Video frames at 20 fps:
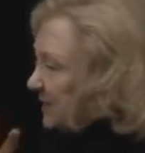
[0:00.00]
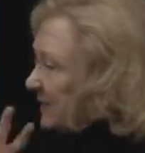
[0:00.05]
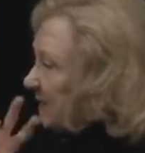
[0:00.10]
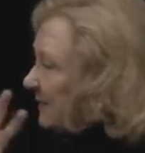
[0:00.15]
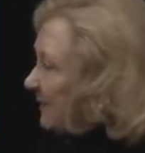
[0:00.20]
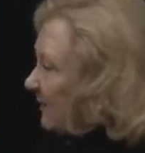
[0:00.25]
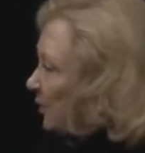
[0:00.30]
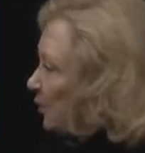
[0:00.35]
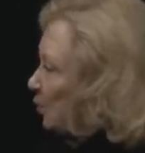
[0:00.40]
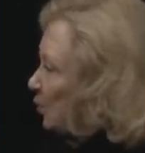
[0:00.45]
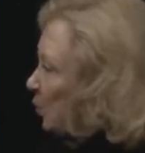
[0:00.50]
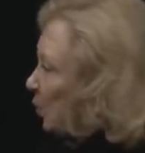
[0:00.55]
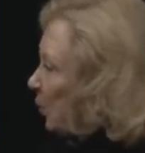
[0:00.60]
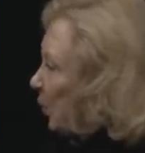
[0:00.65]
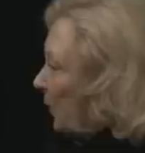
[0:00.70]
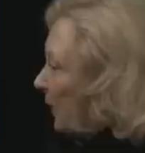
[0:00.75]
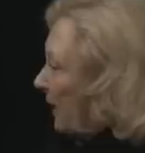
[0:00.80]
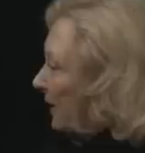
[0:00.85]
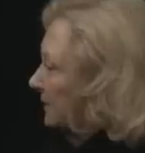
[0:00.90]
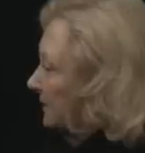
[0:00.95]
my father
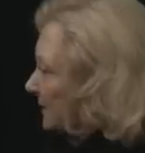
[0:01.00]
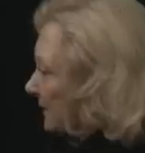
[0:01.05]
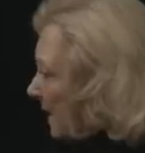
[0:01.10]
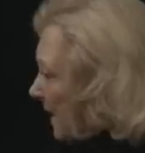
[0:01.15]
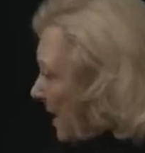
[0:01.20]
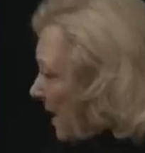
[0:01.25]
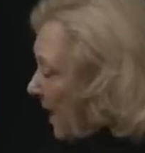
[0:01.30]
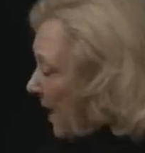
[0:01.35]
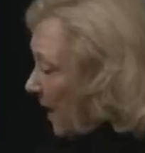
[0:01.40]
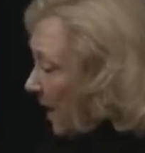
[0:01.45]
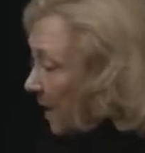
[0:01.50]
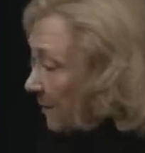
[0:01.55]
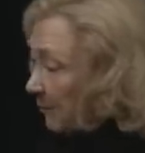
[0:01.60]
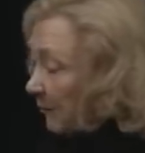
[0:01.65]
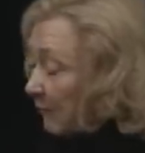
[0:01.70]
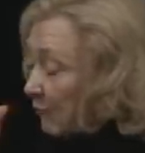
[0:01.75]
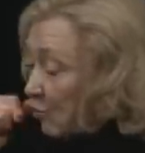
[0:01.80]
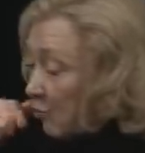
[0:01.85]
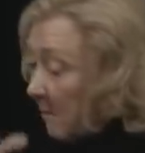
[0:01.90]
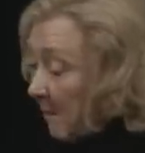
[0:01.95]
was 72
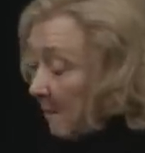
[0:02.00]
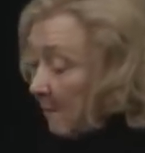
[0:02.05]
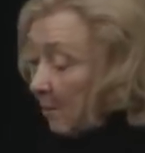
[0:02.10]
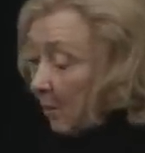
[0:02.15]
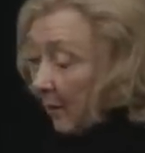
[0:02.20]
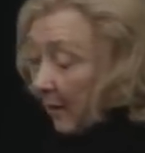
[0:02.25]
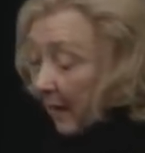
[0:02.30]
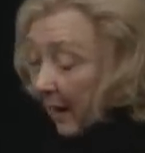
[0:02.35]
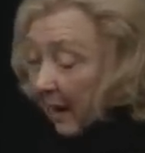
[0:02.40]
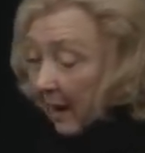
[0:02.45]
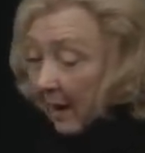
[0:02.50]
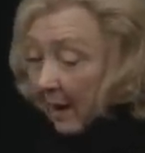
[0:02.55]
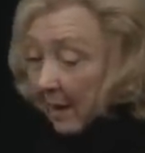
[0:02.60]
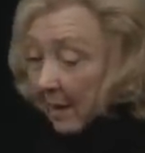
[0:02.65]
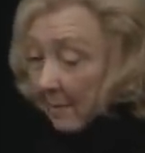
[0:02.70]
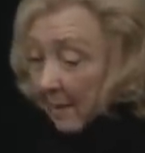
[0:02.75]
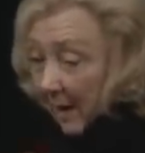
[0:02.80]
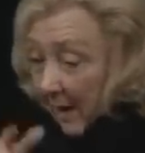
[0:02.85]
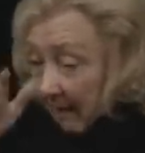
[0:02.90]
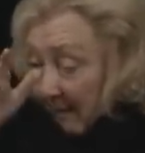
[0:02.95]
years old and had
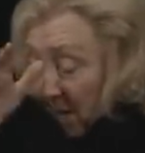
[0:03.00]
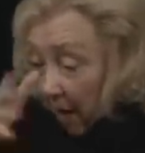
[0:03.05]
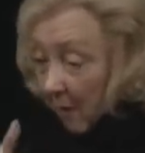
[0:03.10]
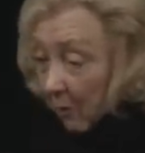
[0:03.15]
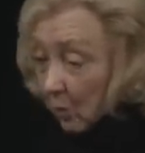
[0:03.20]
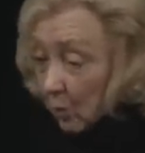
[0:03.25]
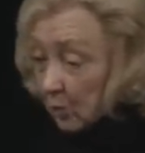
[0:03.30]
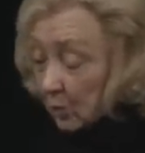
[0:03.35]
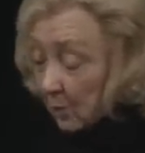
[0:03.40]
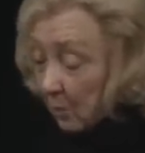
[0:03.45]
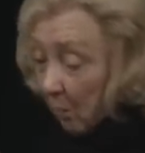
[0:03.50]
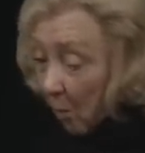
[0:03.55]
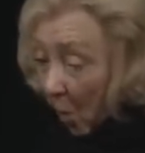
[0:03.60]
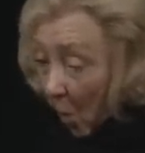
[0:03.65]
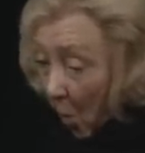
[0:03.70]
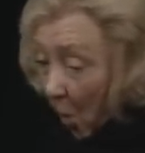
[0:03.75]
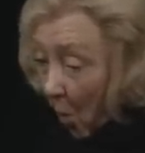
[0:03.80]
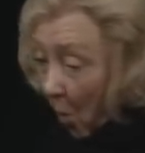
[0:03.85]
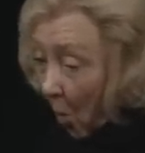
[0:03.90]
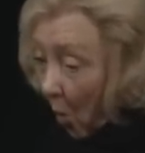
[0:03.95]
already retired at that
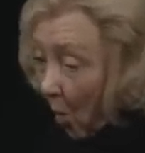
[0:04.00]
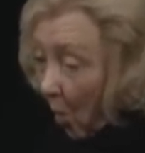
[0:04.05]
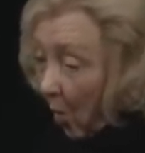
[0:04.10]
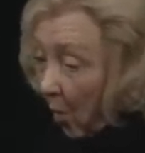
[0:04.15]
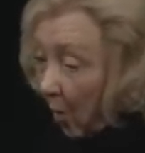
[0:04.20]
time.